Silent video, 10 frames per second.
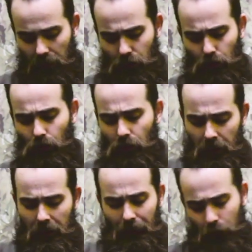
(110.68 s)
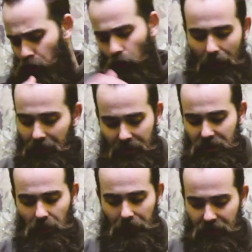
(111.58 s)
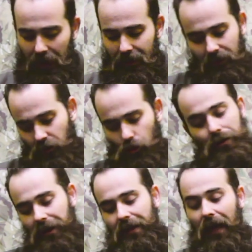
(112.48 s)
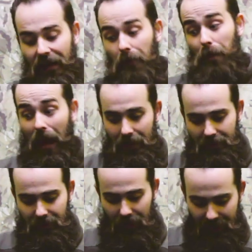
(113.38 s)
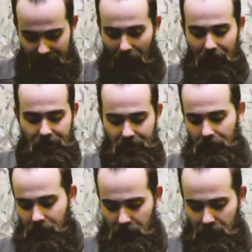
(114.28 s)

so I've just got it in this stuff sack so you can get a comparison of the size.